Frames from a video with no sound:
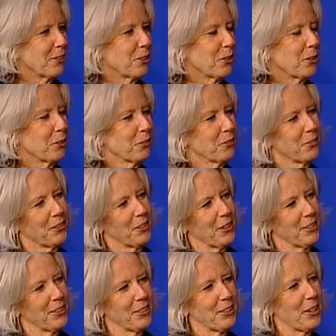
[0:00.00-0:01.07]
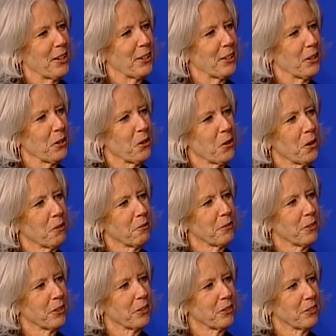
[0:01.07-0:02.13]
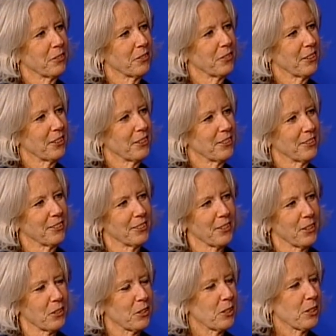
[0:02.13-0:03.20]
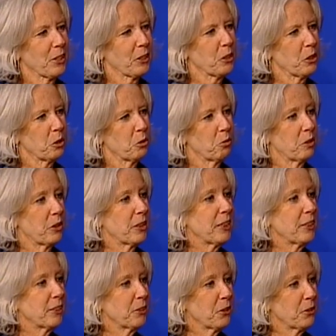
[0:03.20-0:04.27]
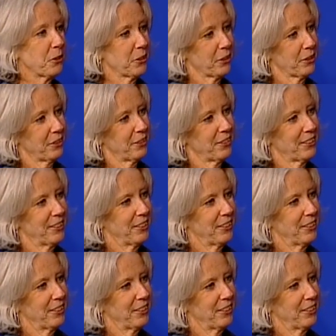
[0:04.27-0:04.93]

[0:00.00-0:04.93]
you're kind of taking off on, on a, a second career in art.